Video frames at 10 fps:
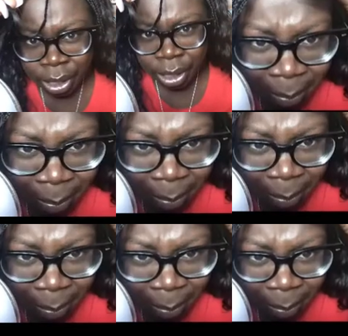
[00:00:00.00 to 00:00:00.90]
But
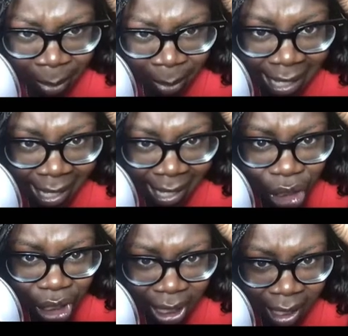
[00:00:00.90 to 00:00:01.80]

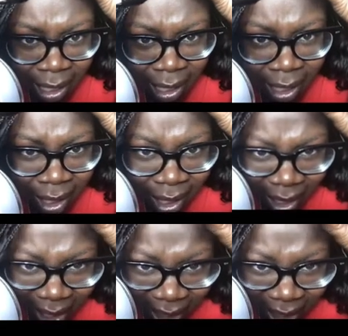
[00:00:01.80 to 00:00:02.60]
instead, she